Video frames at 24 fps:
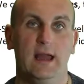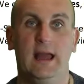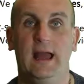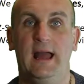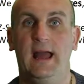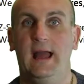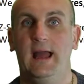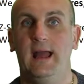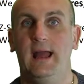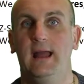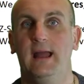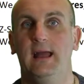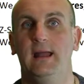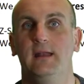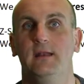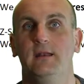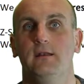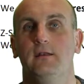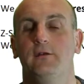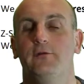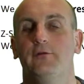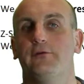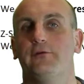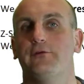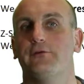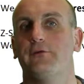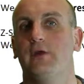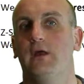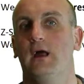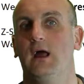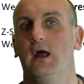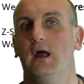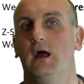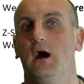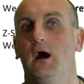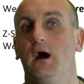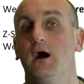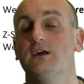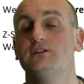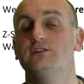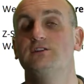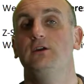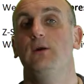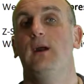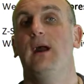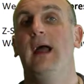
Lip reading: and ask you,